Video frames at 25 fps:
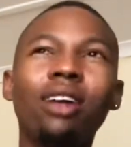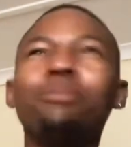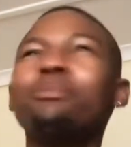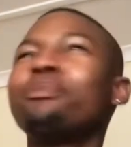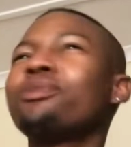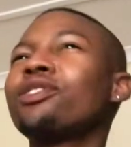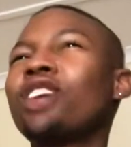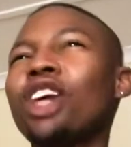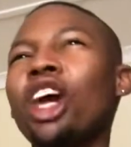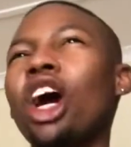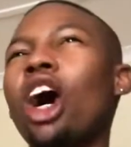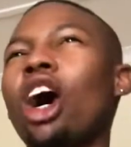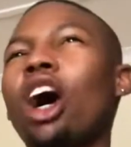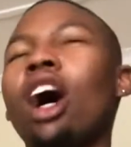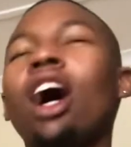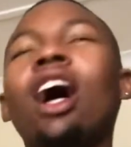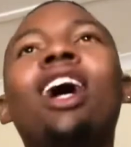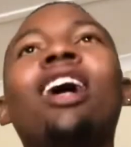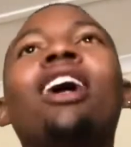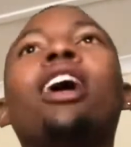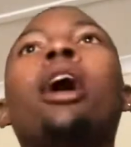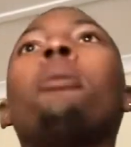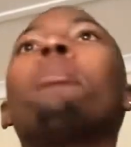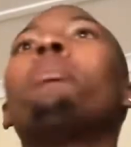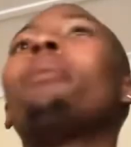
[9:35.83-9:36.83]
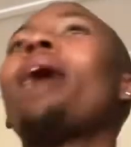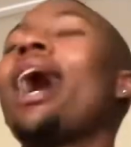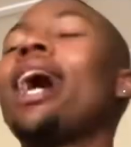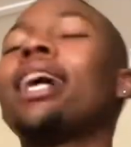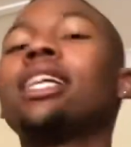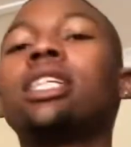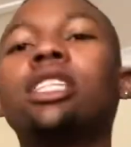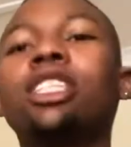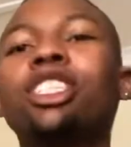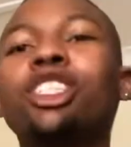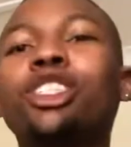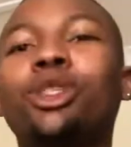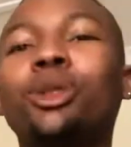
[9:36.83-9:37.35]
yeah, I
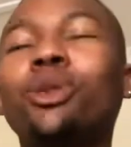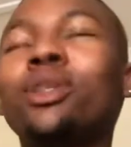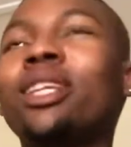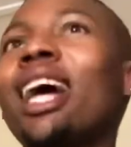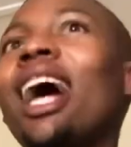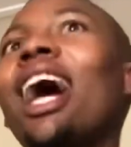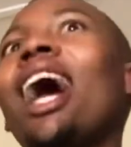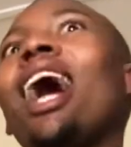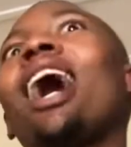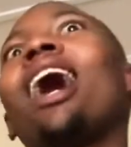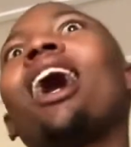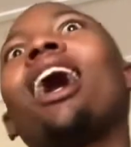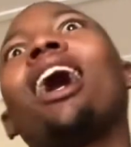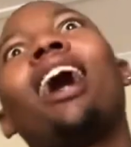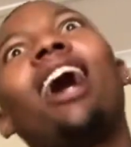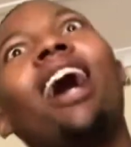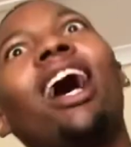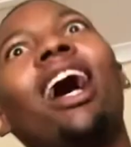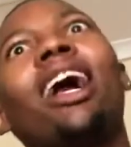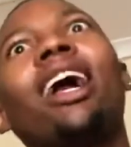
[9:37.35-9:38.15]
didn't do that. Hi,